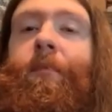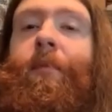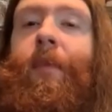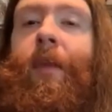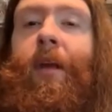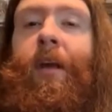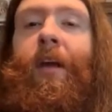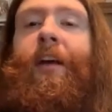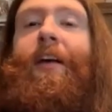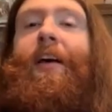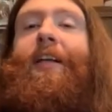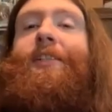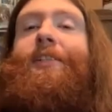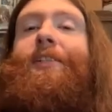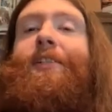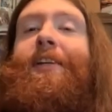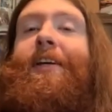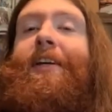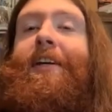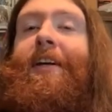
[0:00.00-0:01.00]
I mean, heck, he was
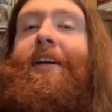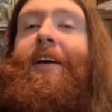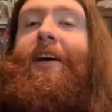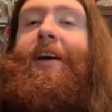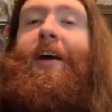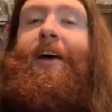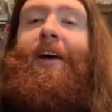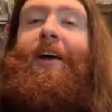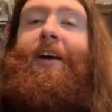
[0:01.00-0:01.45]
the Joker